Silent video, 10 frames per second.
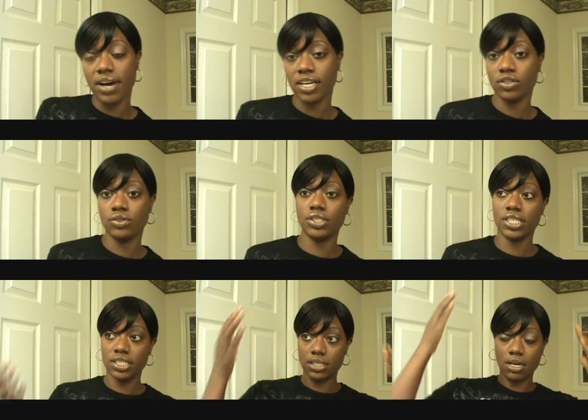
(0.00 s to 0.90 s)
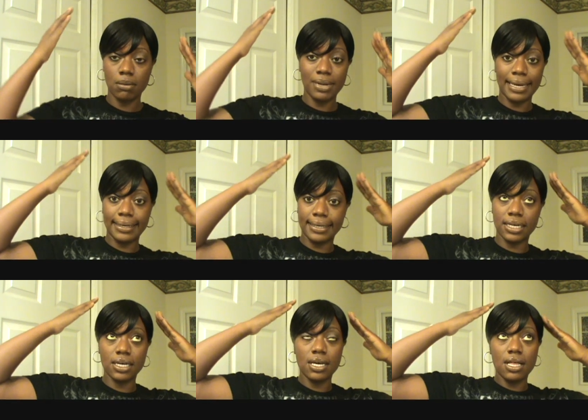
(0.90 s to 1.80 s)
I use just like
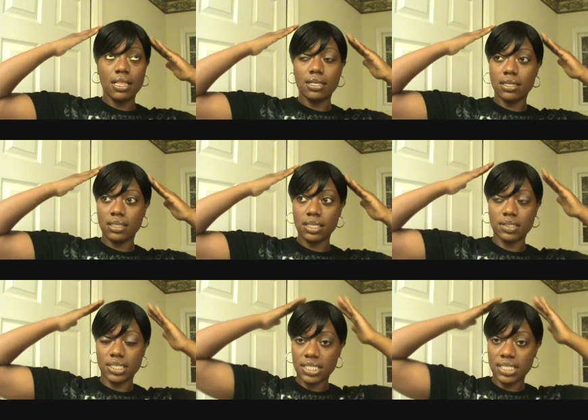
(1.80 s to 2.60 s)
I think it's